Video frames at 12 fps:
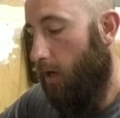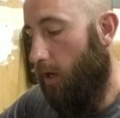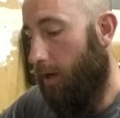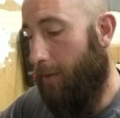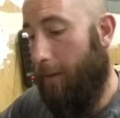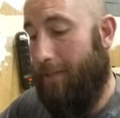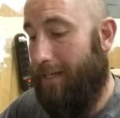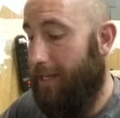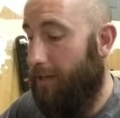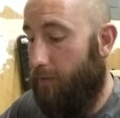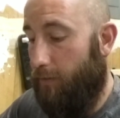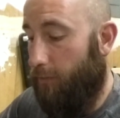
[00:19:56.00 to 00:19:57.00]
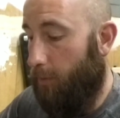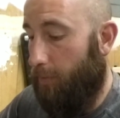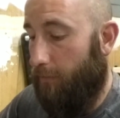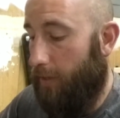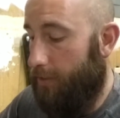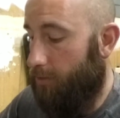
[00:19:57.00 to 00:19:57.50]
I mean, even for
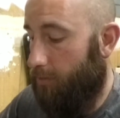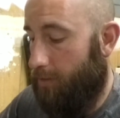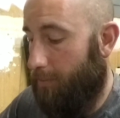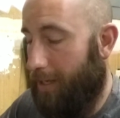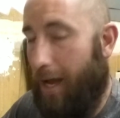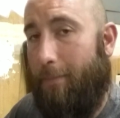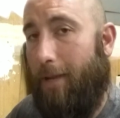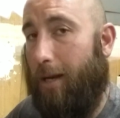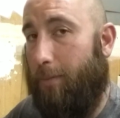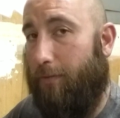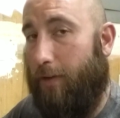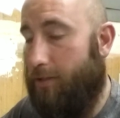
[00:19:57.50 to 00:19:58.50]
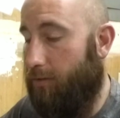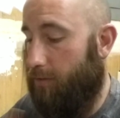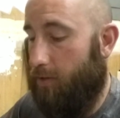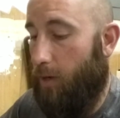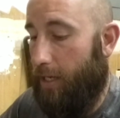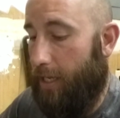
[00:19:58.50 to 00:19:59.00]
professionals, I mean, I'm not a professional,
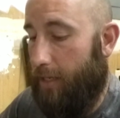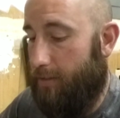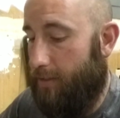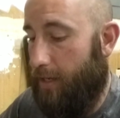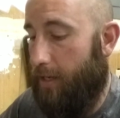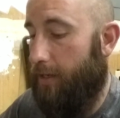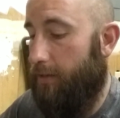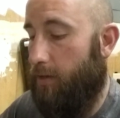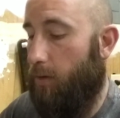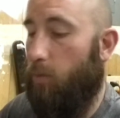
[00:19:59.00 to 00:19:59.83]
so I can't say it